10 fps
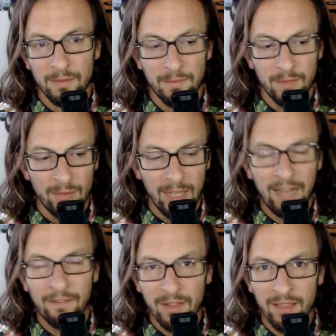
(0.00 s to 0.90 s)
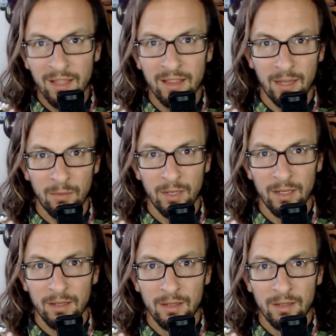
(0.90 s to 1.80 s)
You have to think that
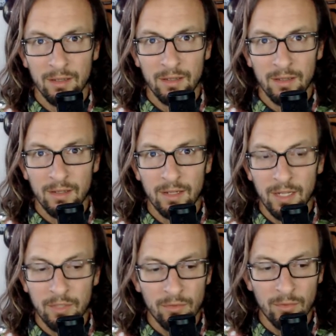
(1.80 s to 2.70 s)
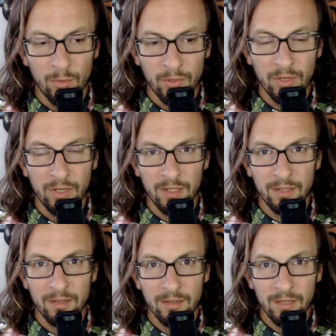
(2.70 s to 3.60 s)
way. And or you're going
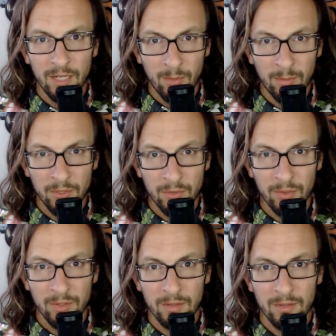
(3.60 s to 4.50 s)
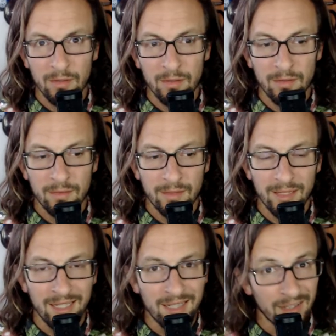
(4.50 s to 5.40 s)
to come up short
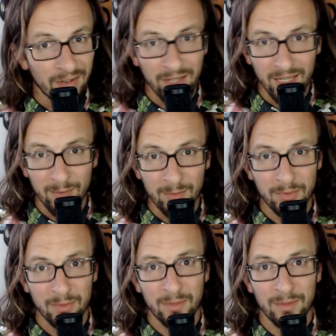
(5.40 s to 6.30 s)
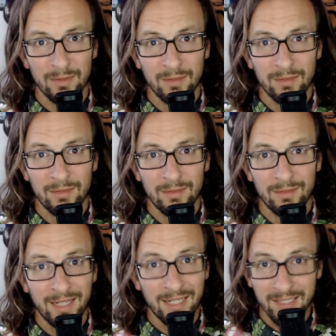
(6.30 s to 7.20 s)
and then they're going to come up short.
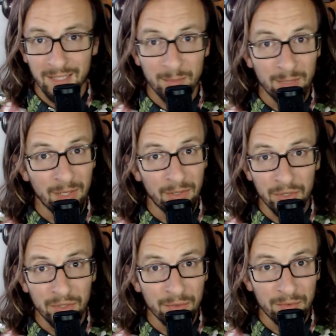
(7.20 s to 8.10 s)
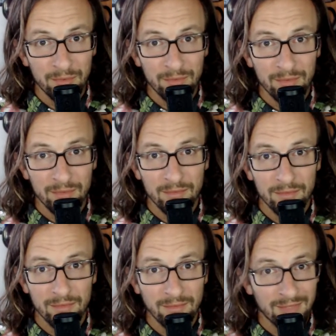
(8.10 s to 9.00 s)
And it's going to be on you.
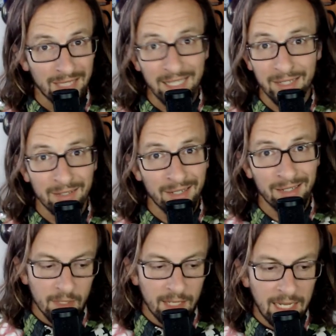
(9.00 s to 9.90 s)
Like it or not.